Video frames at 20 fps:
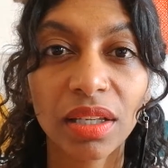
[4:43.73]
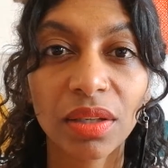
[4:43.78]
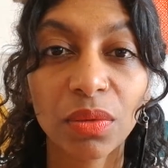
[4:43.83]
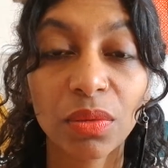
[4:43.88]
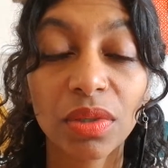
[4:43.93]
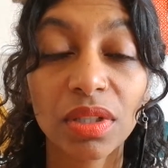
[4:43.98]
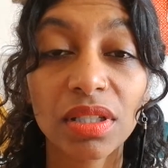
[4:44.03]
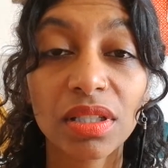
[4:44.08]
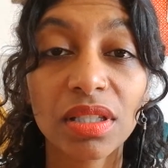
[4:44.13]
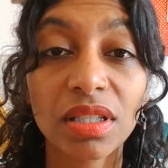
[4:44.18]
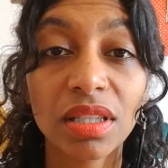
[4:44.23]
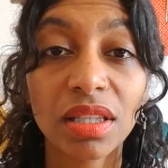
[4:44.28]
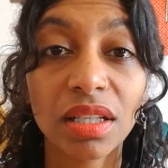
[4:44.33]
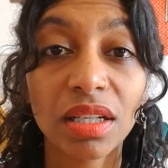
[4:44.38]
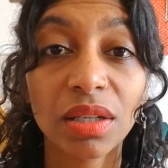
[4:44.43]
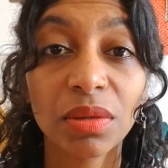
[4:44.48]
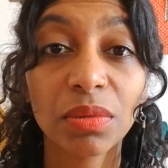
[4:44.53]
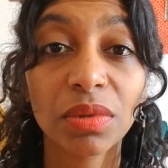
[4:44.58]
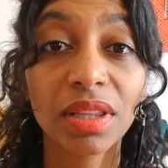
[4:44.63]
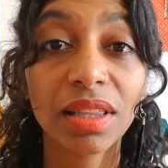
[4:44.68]
what is it that I
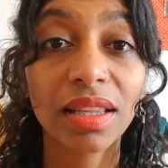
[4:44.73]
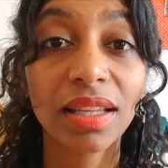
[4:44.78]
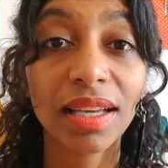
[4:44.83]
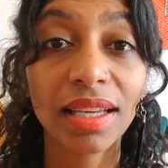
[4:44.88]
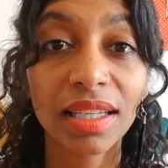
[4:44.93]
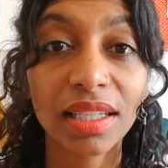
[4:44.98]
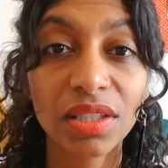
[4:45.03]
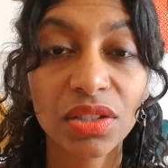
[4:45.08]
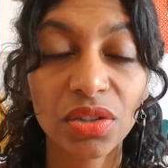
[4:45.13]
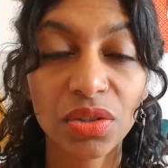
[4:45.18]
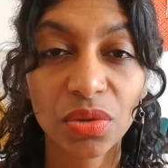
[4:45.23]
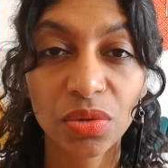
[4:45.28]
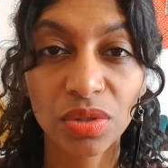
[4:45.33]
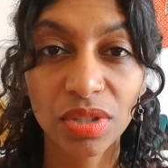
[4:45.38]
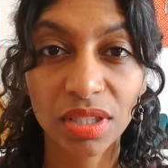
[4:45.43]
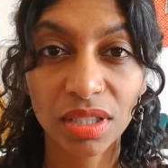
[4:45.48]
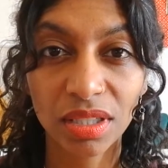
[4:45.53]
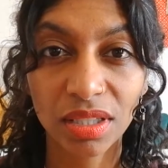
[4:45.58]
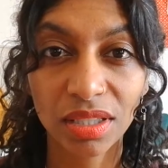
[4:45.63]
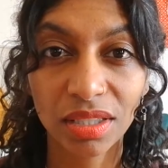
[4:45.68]
would like to
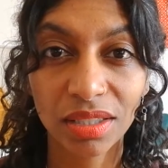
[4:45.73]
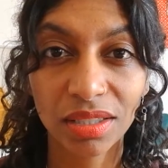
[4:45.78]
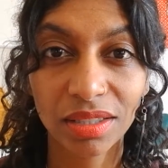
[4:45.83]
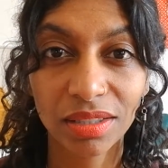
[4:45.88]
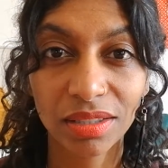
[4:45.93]
see?